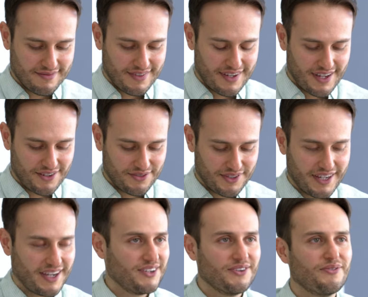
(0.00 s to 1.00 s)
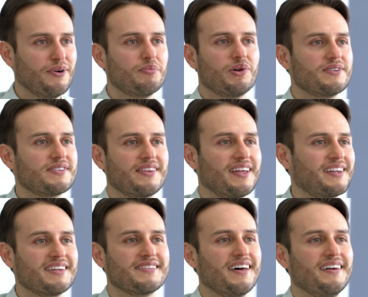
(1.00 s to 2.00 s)
Yeah. I think I know one person that
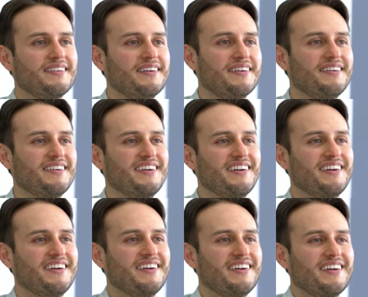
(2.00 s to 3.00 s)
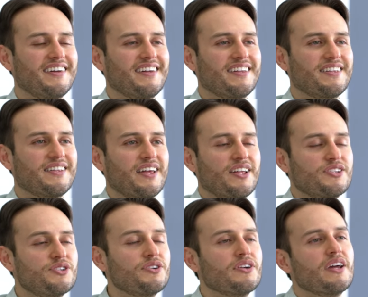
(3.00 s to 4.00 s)
does that. No, yeah. She
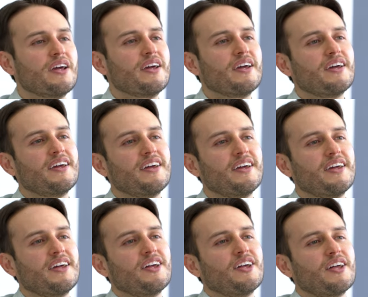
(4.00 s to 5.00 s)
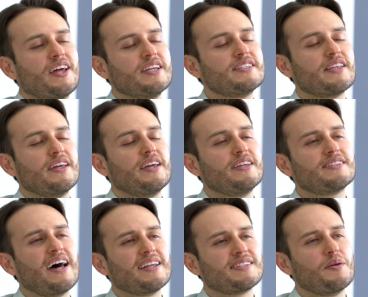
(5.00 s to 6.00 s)
was a strong lady. Is is
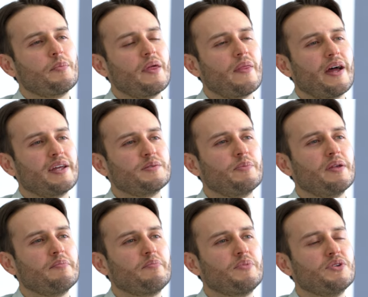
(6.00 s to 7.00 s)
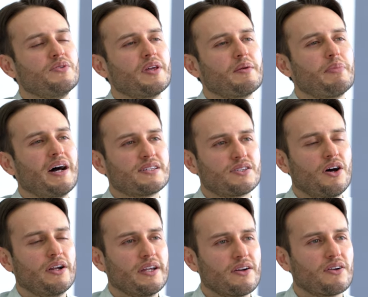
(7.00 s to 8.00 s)
that something that has been, do you think, passed
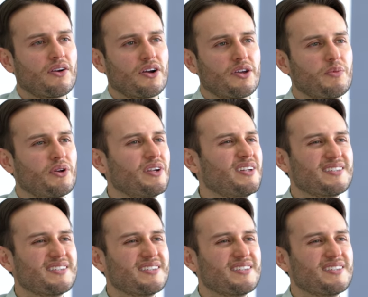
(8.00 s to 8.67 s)
on here in our community?